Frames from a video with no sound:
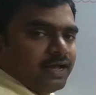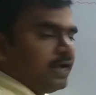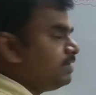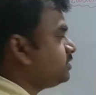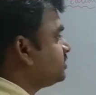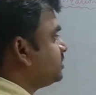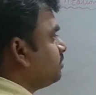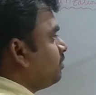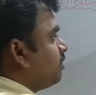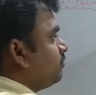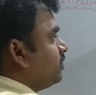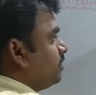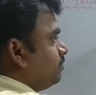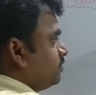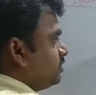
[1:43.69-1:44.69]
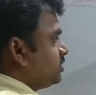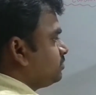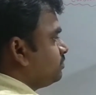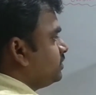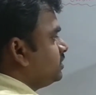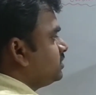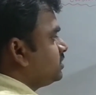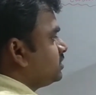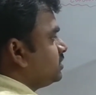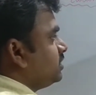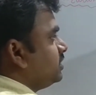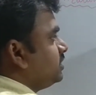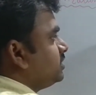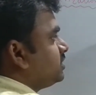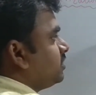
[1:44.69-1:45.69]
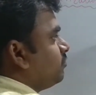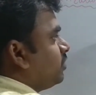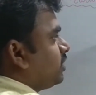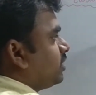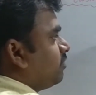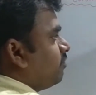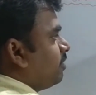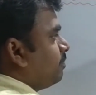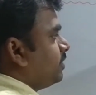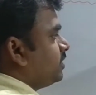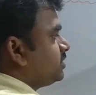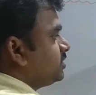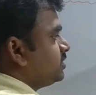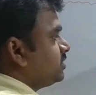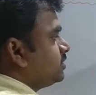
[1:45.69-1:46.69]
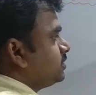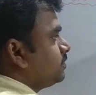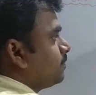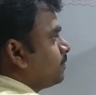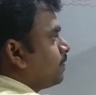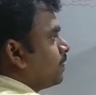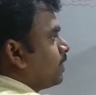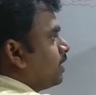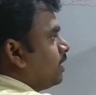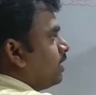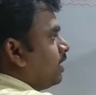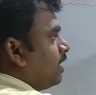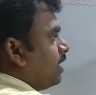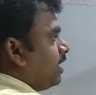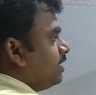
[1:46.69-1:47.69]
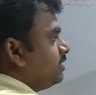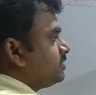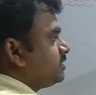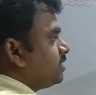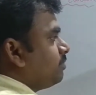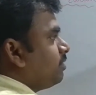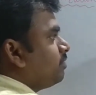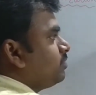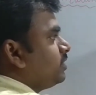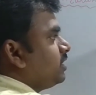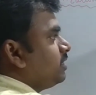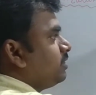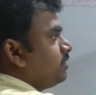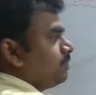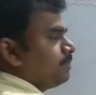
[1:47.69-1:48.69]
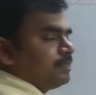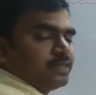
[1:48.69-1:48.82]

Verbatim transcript: And some of them, this means it is a vertical vibrations and some of the